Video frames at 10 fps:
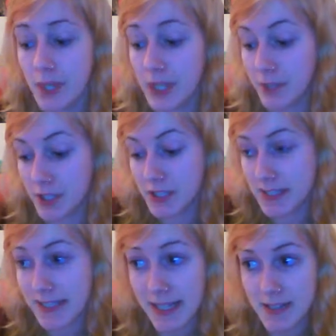Mainly because
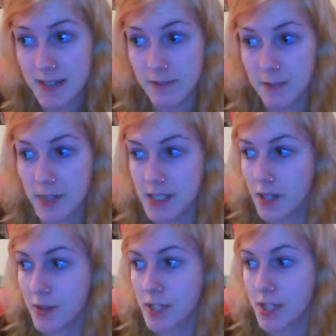it's easier for me to
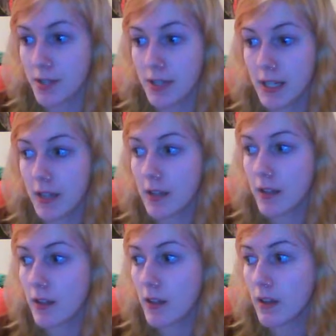go into uni.
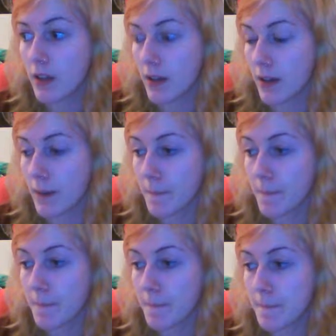
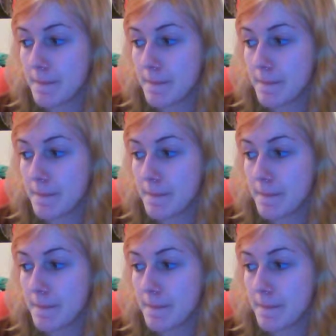And